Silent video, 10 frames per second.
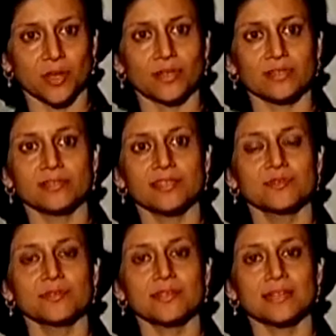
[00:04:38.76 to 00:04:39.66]
college
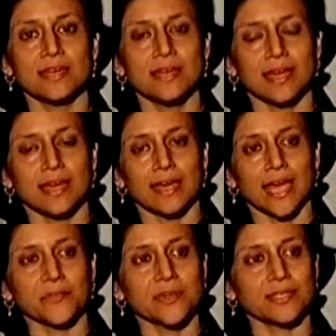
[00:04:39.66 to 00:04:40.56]
student,
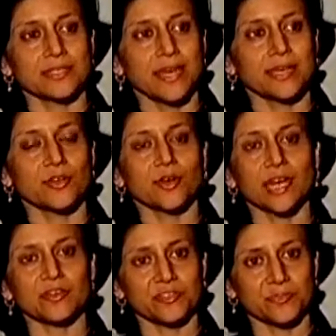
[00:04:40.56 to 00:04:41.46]
and which had
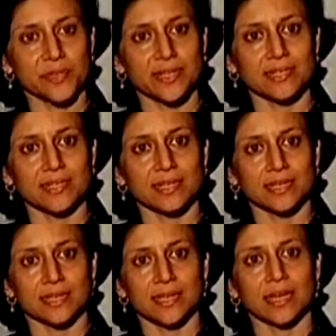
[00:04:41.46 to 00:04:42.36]
gone out of print.
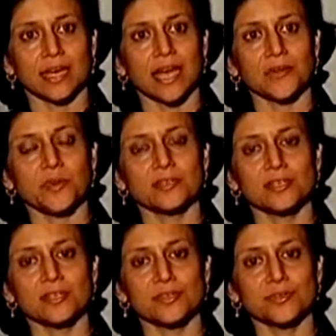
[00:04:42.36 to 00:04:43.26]
I
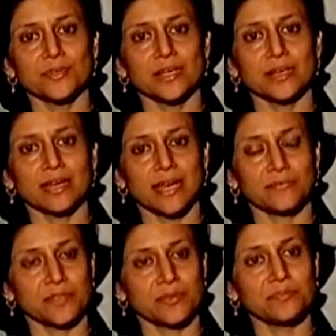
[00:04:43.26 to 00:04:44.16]
wanted to
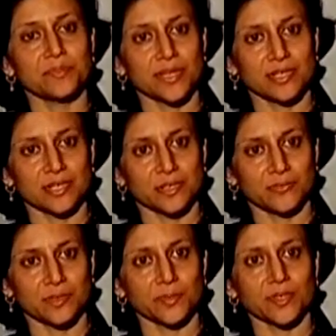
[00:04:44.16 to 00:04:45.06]
have a reprint
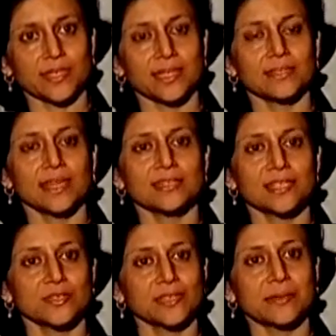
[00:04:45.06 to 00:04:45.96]
of the book, and I
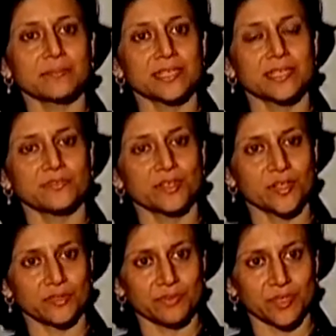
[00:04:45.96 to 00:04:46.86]
sent it to somebody for
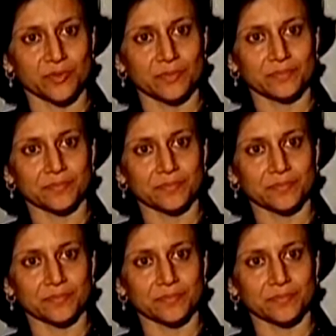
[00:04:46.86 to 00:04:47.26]
a review.